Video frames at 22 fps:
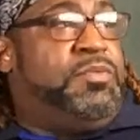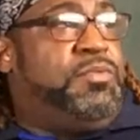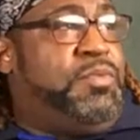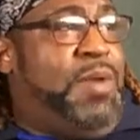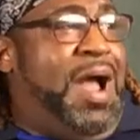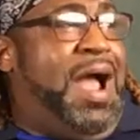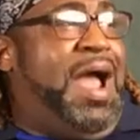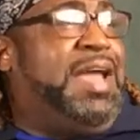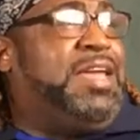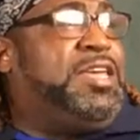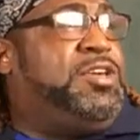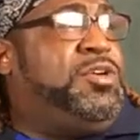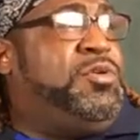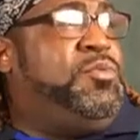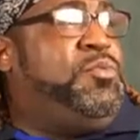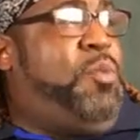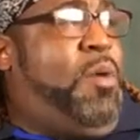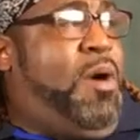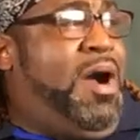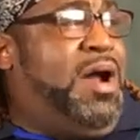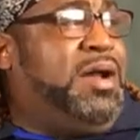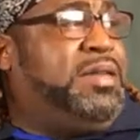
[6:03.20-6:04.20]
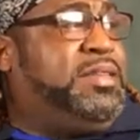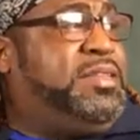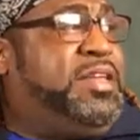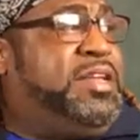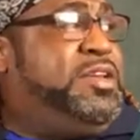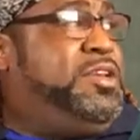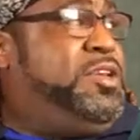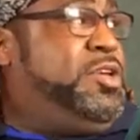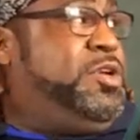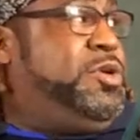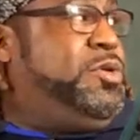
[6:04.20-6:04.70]
Right. You want
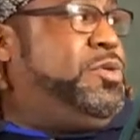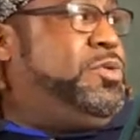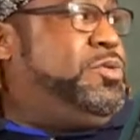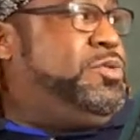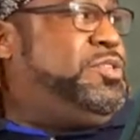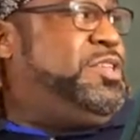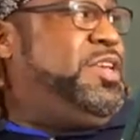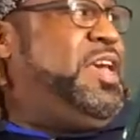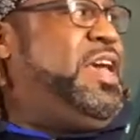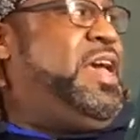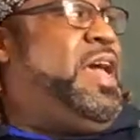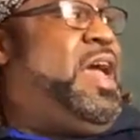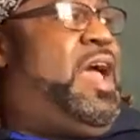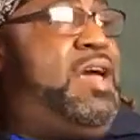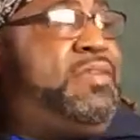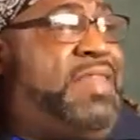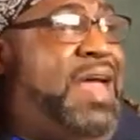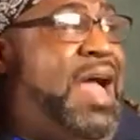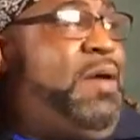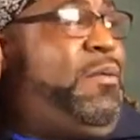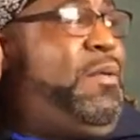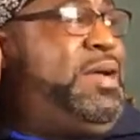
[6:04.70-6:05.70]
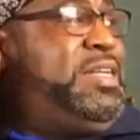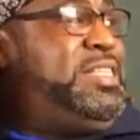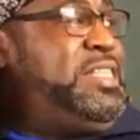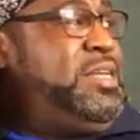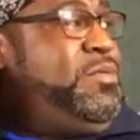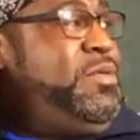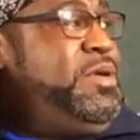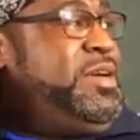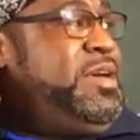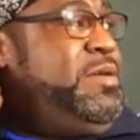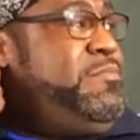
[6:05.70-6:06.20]
the news, and that way
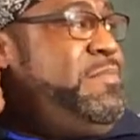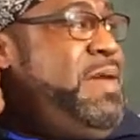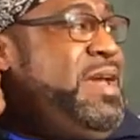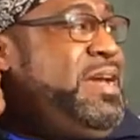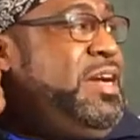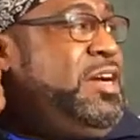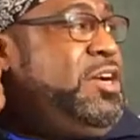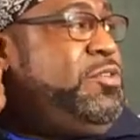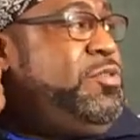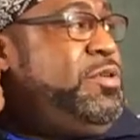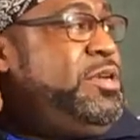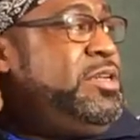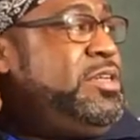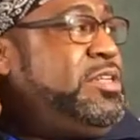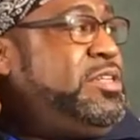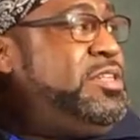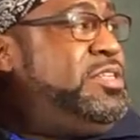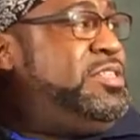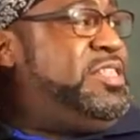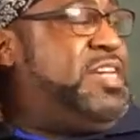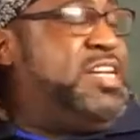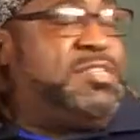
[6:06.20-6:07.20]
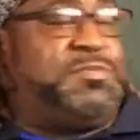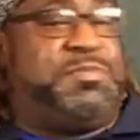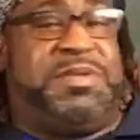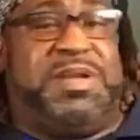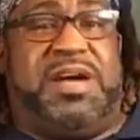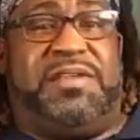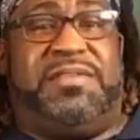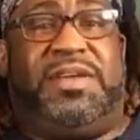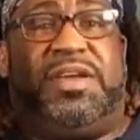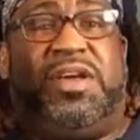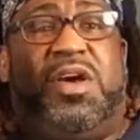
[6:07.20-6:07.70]
someone can make a critical assessment
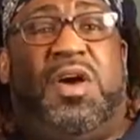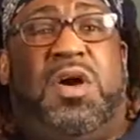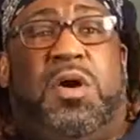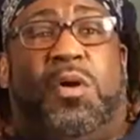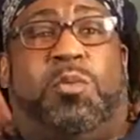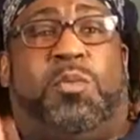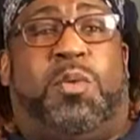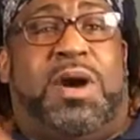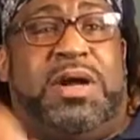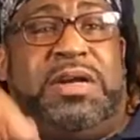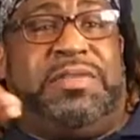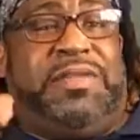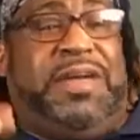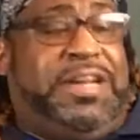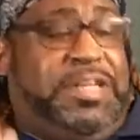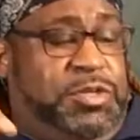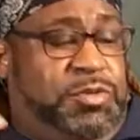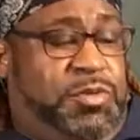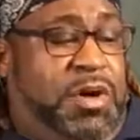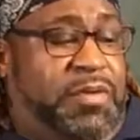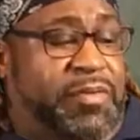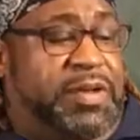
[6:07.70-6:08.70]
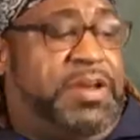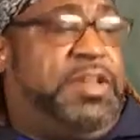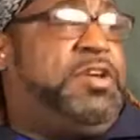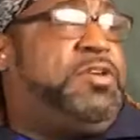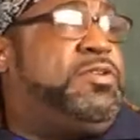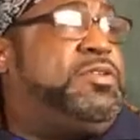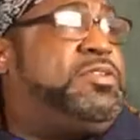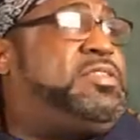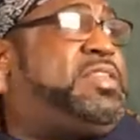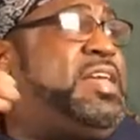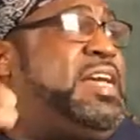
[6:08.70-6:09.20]
of it. What do they do on the
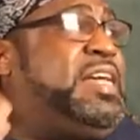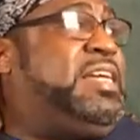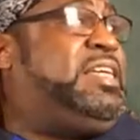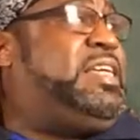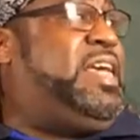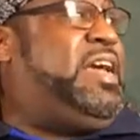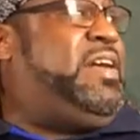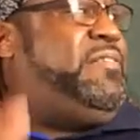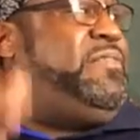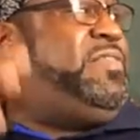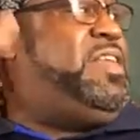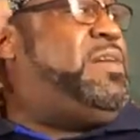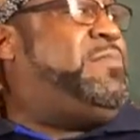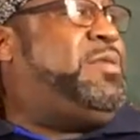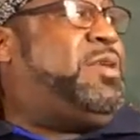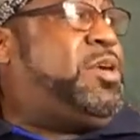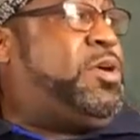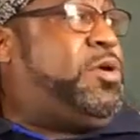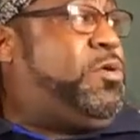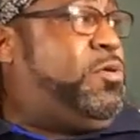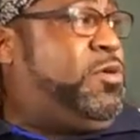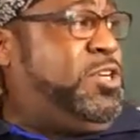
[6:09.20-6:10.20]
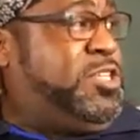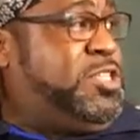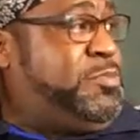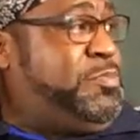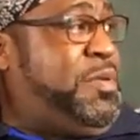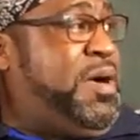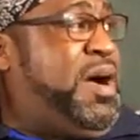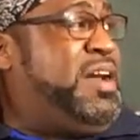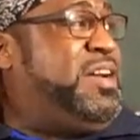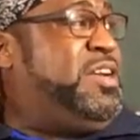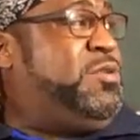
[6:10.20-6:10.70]
news? They give them a
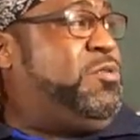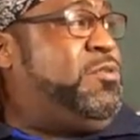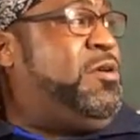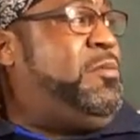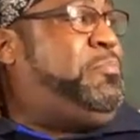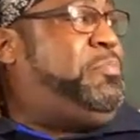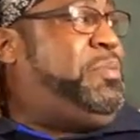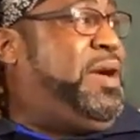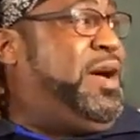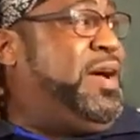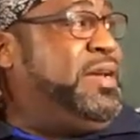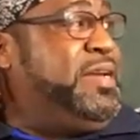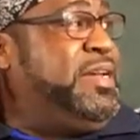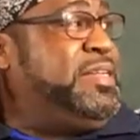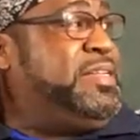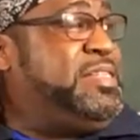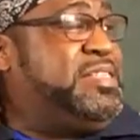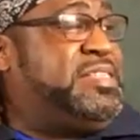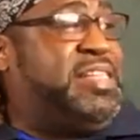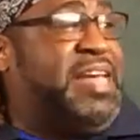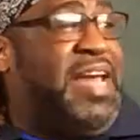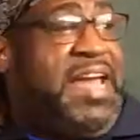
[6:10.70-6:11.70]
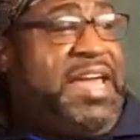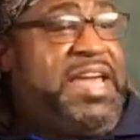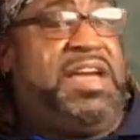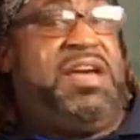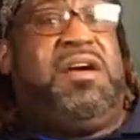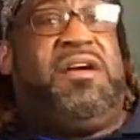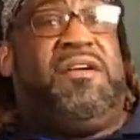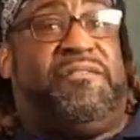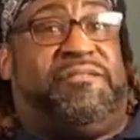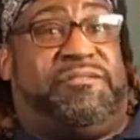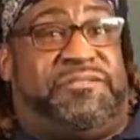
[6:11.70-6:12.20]
correspondent or a pundit to say,
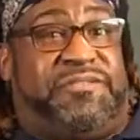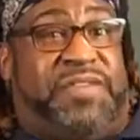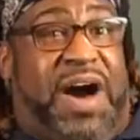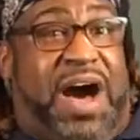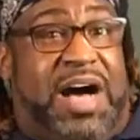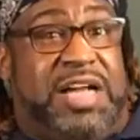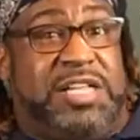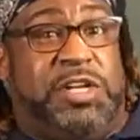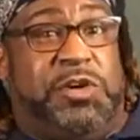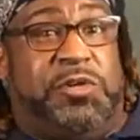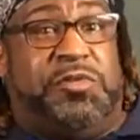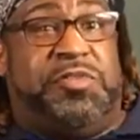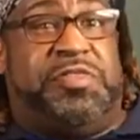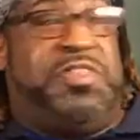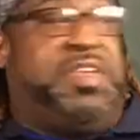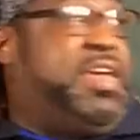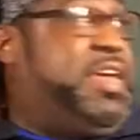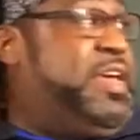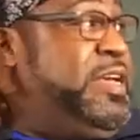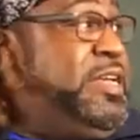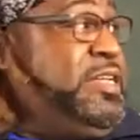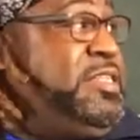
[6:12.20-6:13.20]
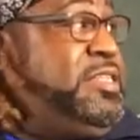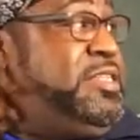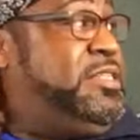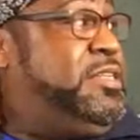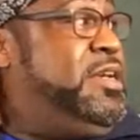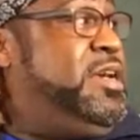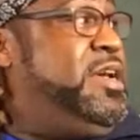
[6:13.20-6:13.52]
follow this,